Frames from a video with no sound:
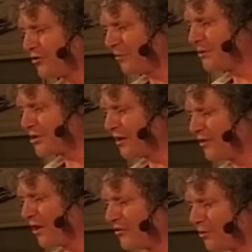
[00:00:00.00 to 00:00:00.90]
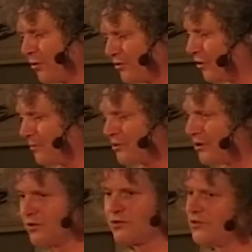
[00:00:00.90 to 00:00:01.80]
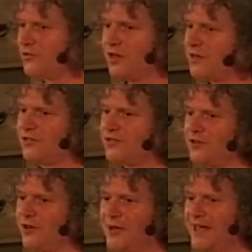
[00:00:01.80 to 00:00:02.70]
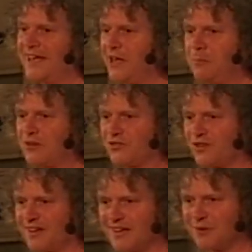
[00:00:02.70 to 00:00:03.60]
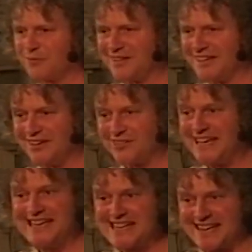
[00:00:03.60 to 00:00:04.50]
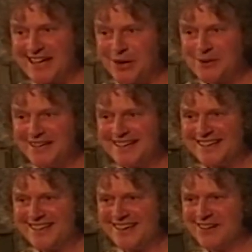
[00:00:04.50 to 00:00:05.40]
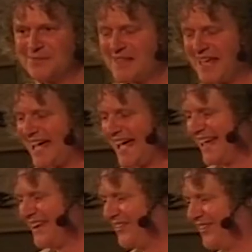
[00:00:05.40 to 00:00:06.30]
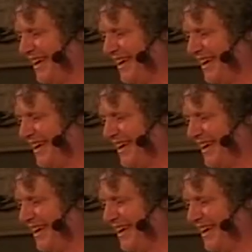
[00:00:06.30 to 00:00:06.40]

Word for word: so John Michell's answer was crop circles because, you know, he'd been studying it for years and he didn't know, you know, and,